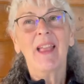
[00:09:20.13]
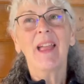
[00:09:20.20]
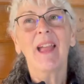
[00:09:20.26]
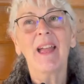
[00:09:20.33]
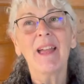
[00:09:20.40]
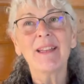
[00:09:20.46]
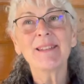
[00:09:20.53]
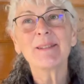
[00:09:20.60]

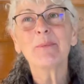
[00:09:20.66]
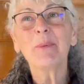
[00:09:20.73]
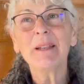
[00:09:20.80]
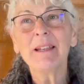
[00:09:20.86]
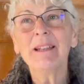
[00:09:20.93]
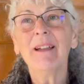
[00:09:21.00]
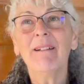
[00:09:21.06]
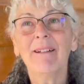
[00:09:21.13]
As
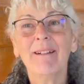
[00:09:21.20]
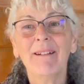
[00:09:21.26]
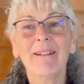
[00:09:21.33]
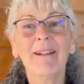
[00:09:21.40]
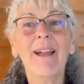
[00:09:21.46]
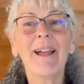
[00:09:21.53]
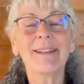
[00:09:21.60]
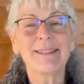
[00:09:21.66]
we are
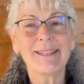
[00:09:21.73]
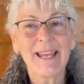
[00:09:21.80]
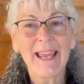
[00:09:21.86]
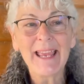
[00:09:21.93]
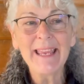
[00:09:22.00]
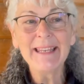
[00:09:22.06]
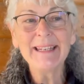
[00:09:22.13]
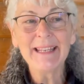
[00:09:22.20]

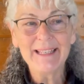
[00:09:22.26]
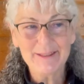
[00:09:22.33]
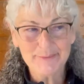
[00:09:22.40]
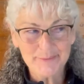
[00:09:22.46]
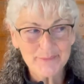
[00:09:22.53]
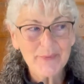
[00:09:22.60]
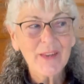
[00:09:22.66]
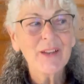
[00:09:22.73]
attaining
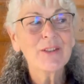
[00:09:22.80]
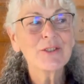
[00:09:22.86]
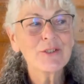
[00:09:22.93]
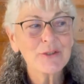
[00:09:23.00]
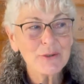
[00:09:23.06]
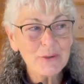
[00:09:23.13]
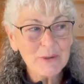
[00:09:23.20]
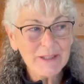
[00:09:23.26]

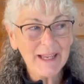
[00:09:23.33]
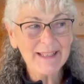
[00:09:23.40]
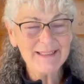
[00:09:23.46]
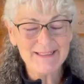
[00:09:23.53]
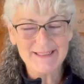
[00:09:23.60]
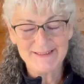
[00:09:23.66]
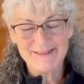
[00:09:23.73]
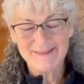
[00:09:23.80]
true
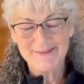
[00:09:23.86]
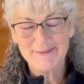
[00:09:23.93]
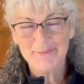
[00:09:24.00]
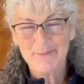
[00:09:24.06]
lightness,